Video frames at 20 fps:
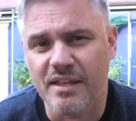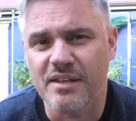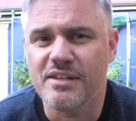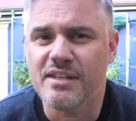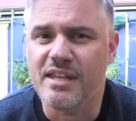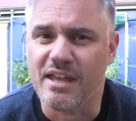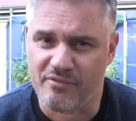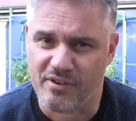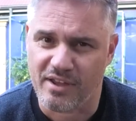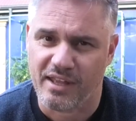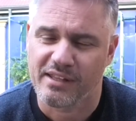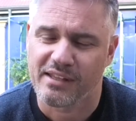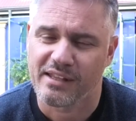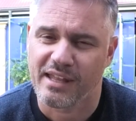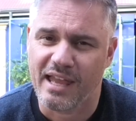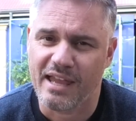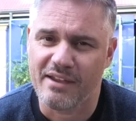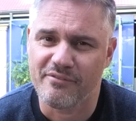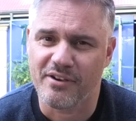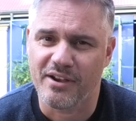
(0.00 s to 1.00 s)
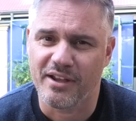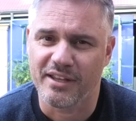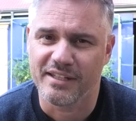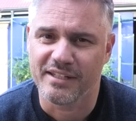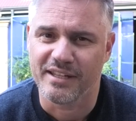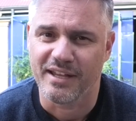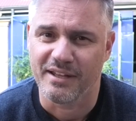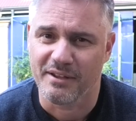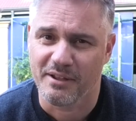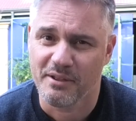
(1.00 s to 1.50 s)
Never have
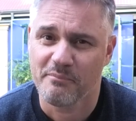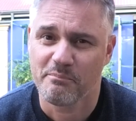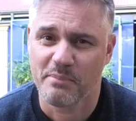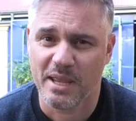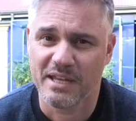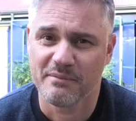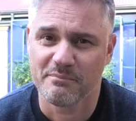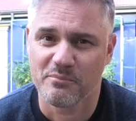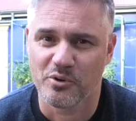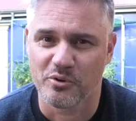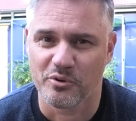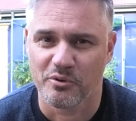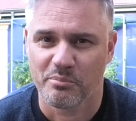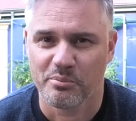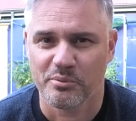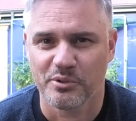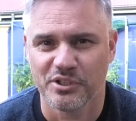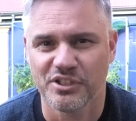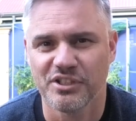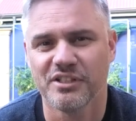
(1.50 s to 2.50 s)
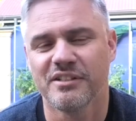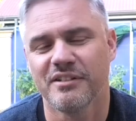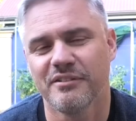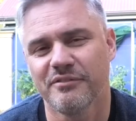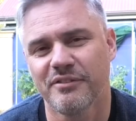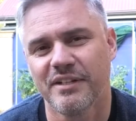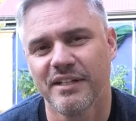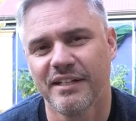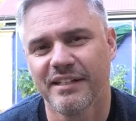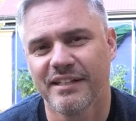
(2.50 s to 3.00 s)
I been more
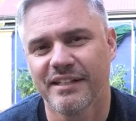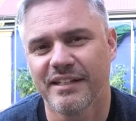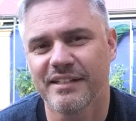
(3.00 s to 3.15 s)
appreciative.